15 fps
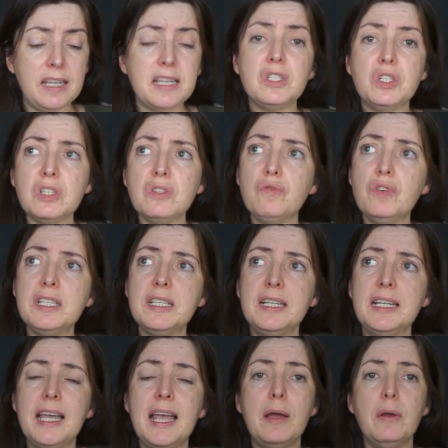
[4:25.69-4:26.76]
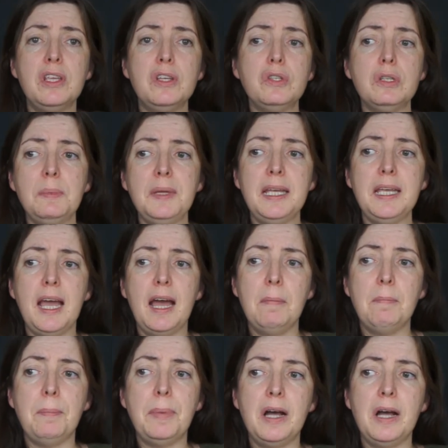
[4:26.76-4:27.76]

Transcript: that's just recently, it used to be um,